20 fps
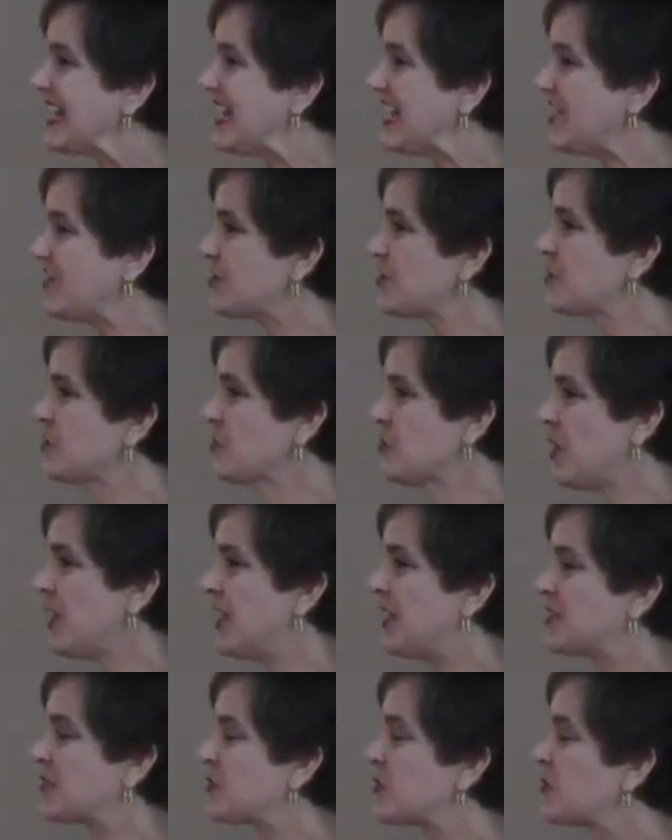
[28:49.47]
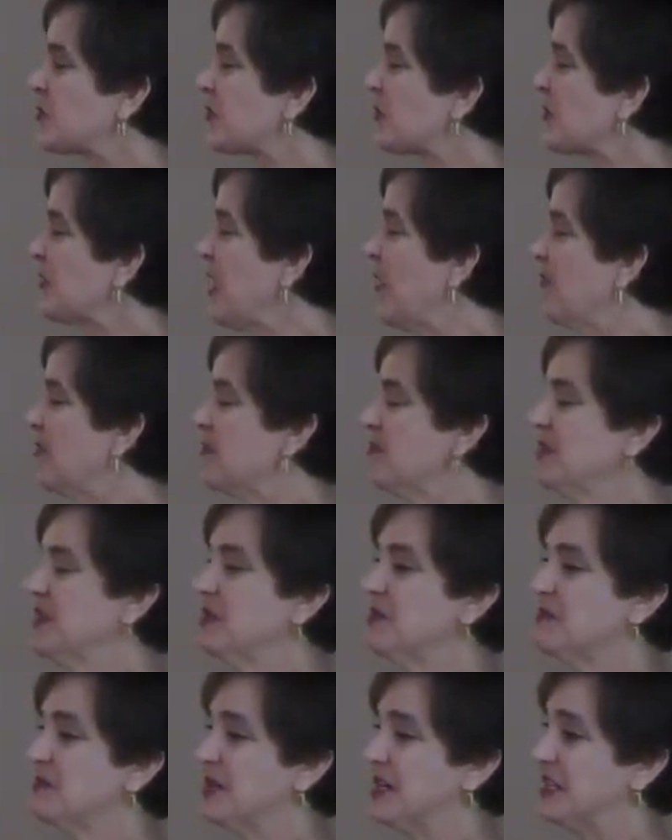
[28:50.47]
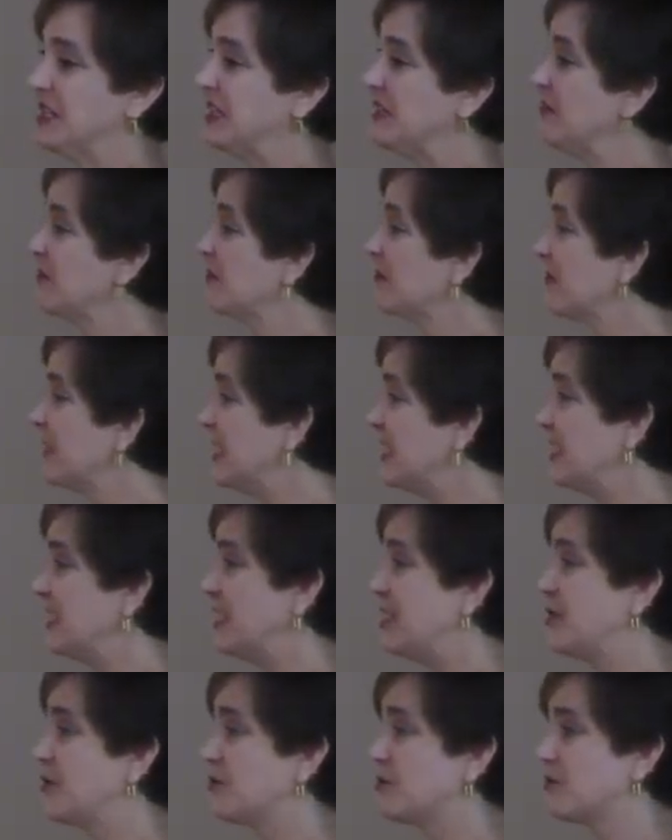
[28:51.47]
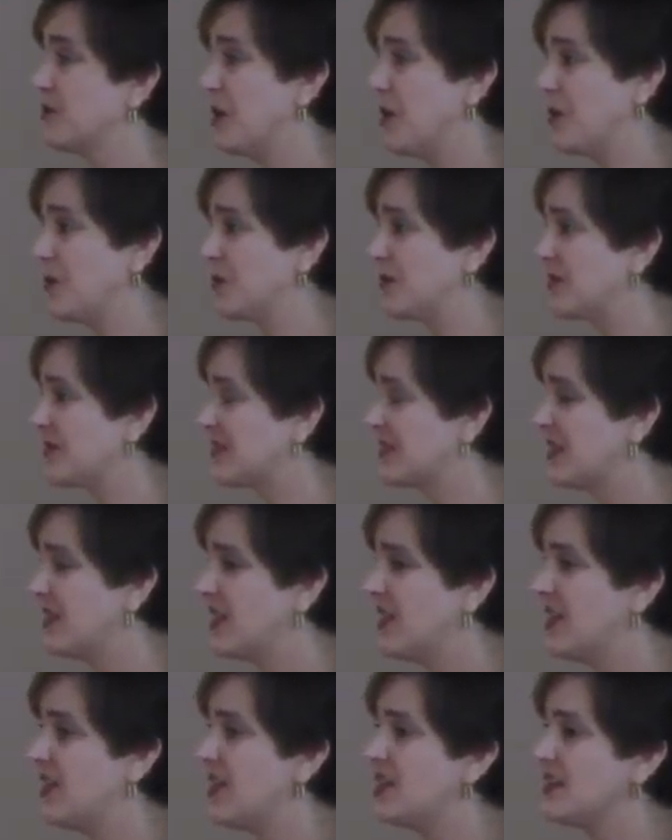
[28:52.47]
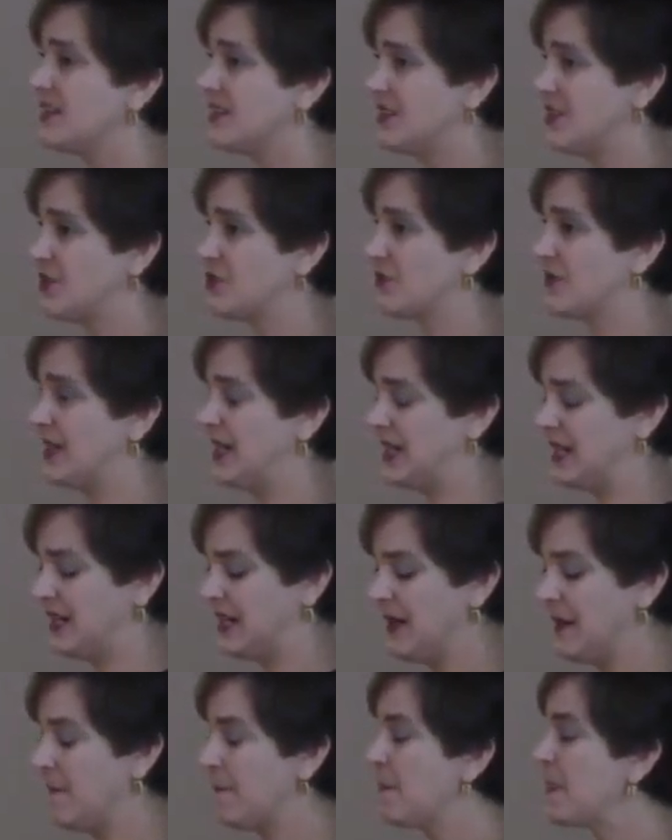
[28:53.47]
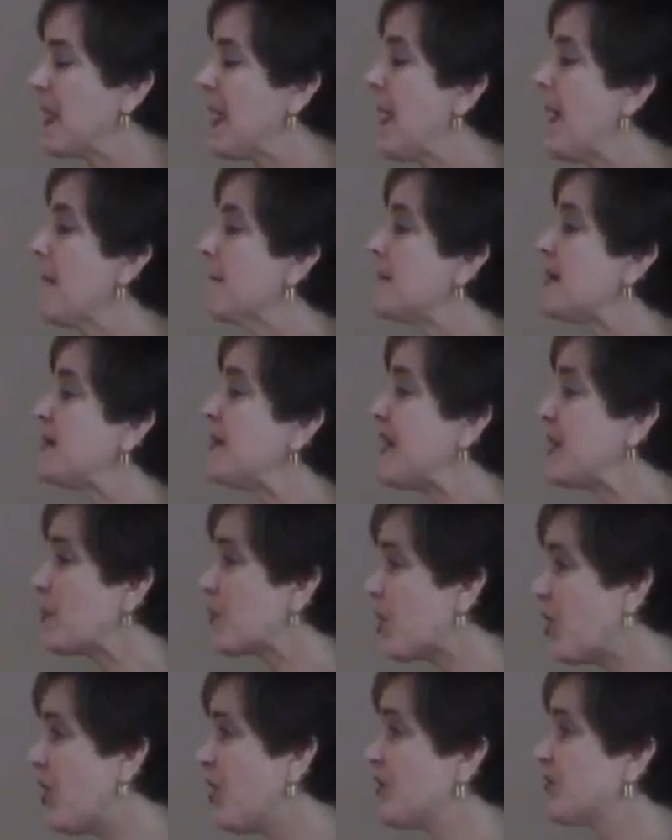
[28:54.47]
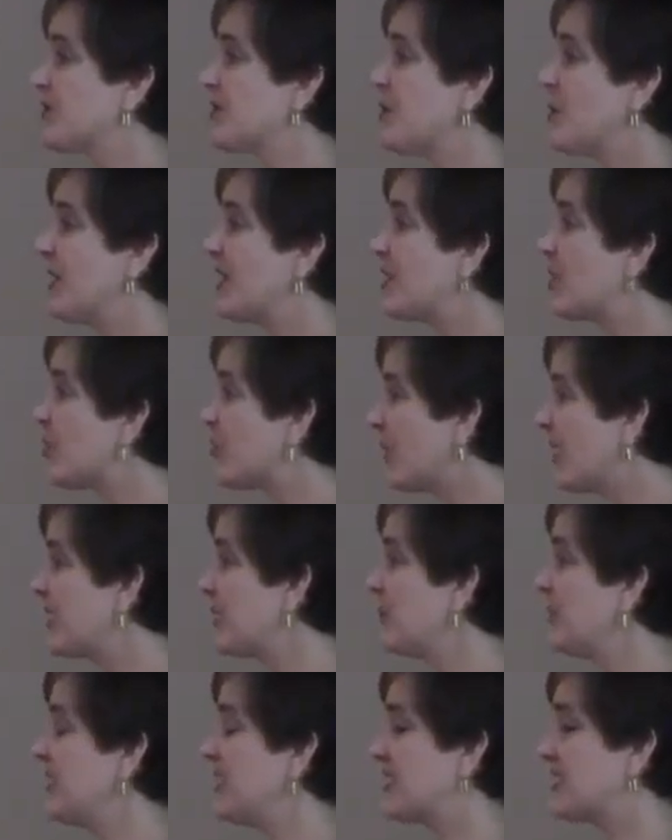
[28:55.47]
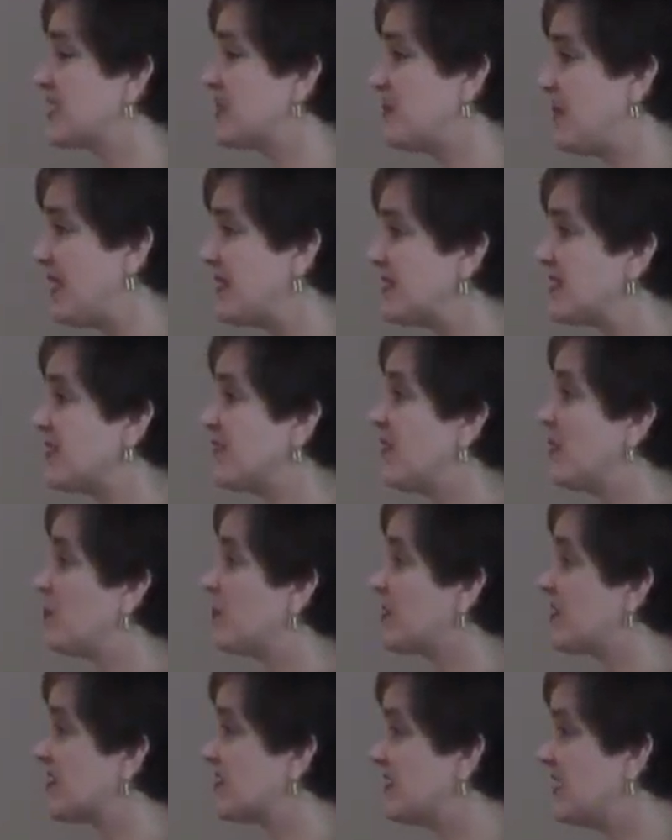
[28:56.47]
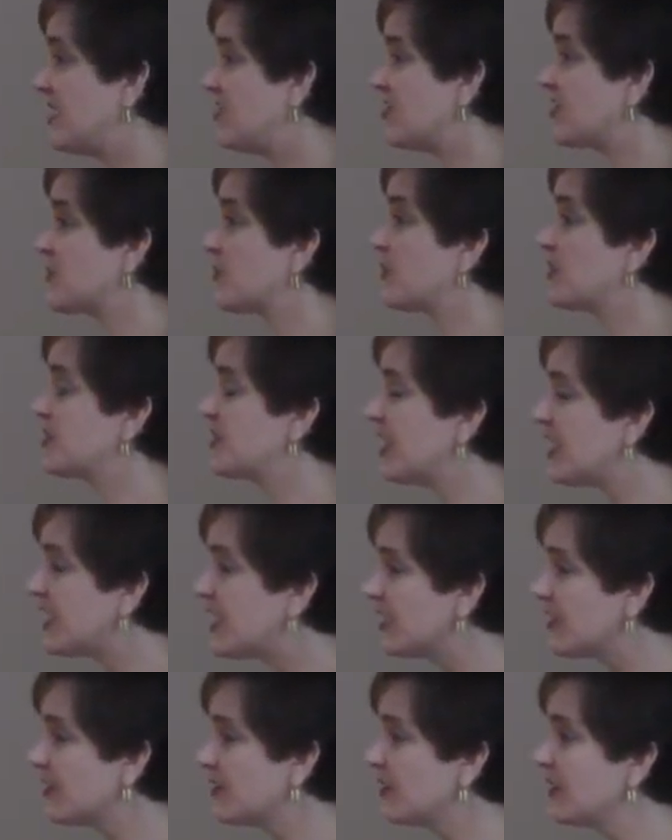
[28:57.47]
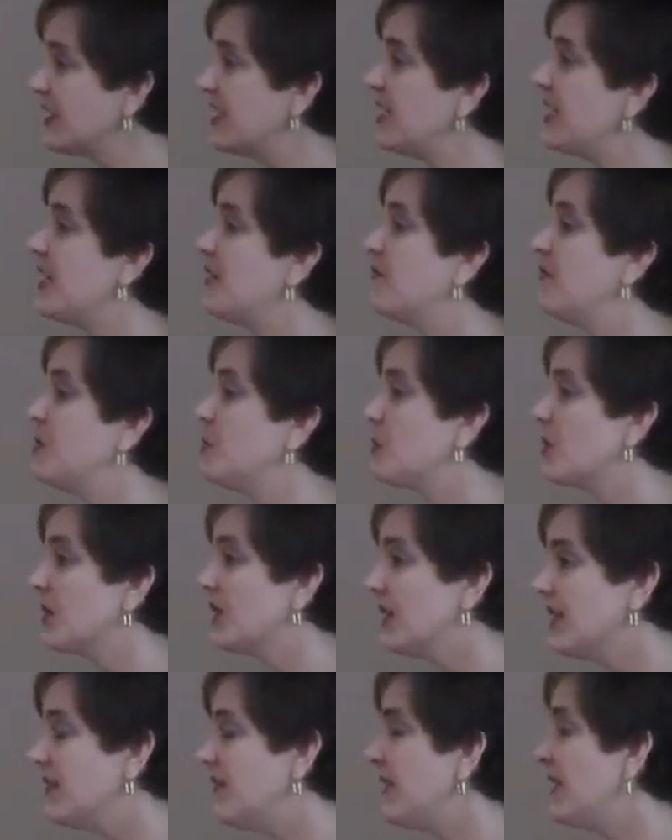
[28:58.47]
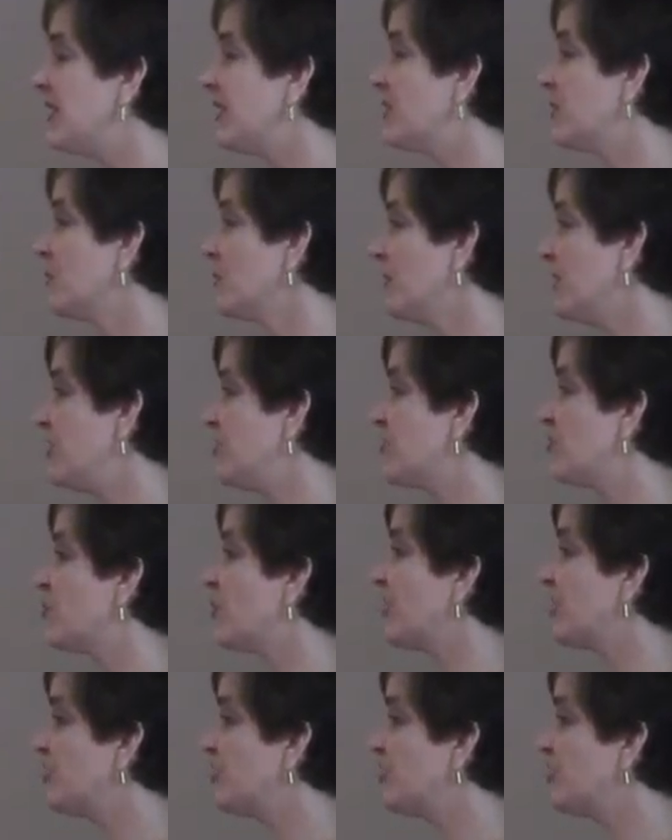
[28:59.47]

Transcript: Ancient wines were probably really, really gross to drink but they were also incredibly expensive and prestigious, particularly if you were living in a region where